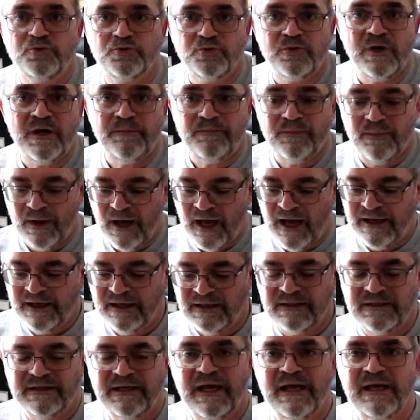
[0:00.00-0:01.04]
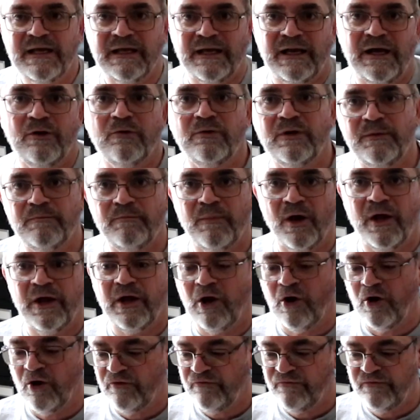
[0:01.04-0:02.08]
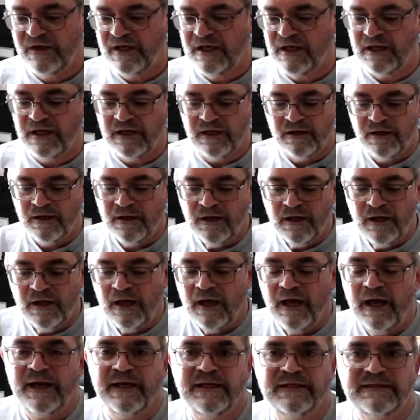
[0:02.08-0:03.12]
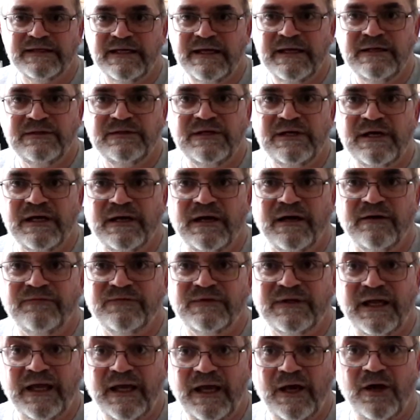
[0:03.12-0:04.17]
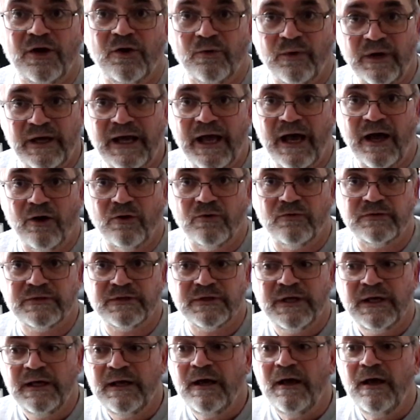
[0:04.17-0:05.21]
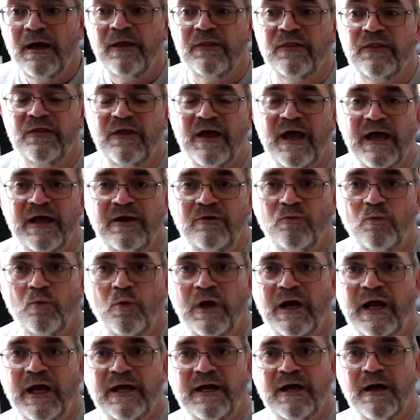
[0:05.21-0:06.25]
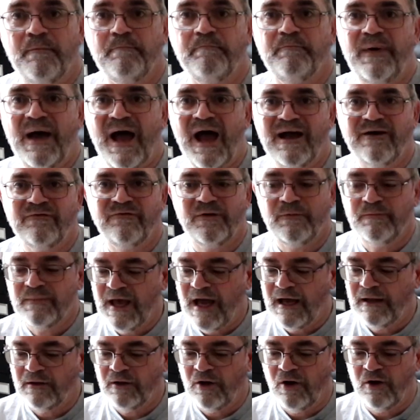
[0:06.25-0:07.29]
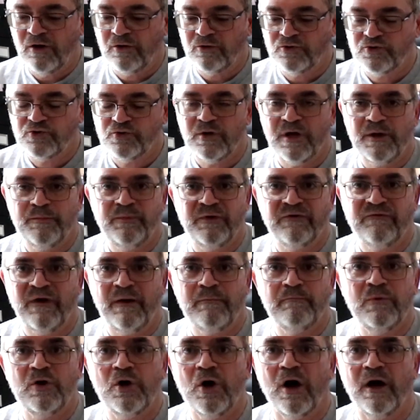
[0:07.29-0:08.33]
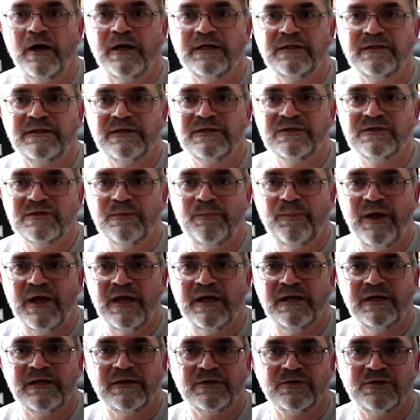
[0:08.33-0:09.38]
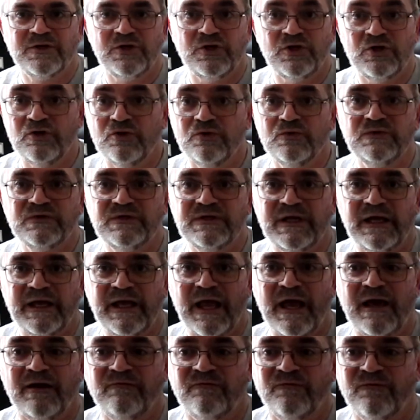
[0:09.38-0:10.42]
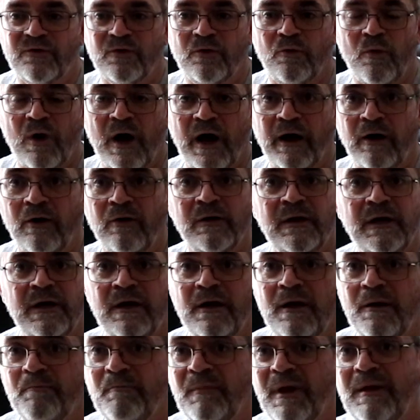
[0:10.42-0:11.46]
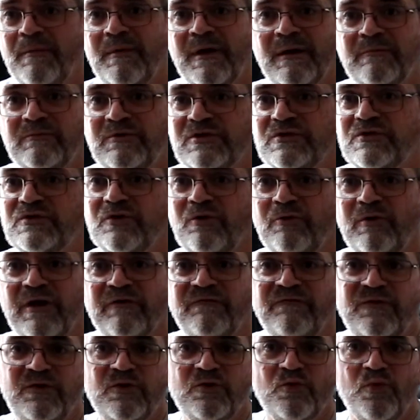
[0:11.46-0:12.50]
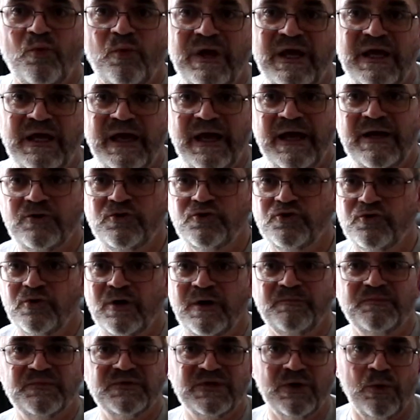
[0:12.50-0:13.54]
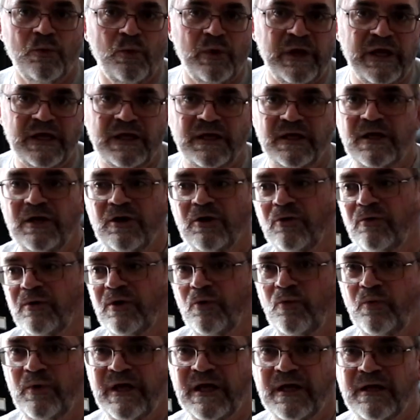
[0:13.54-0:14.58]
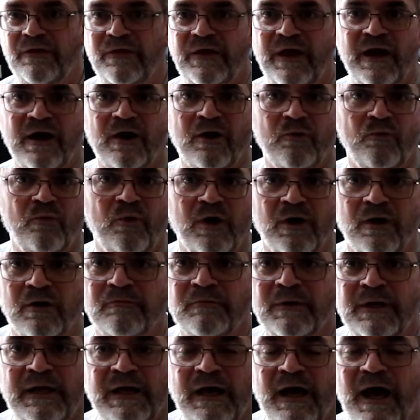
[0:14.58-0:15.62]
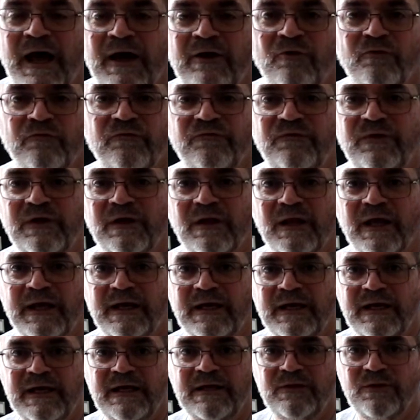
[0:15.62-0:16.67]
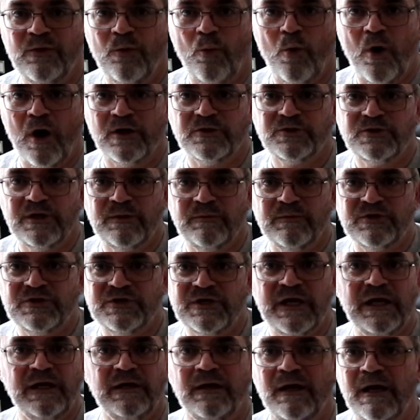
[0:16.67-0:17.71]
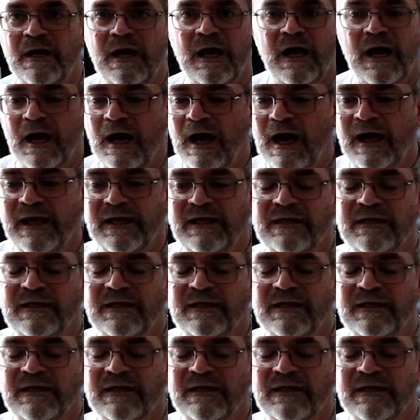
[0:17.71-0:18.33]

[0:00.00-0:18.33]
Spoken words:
trip, I can take it out in my RV and it's easy enough to carry out. Then when I come back from that long trip, if I'm not anticipating to use it again for a while, maybe I'm just doing a few weekend trips, a week here, a week there, where I don't feel I need the washing machine, I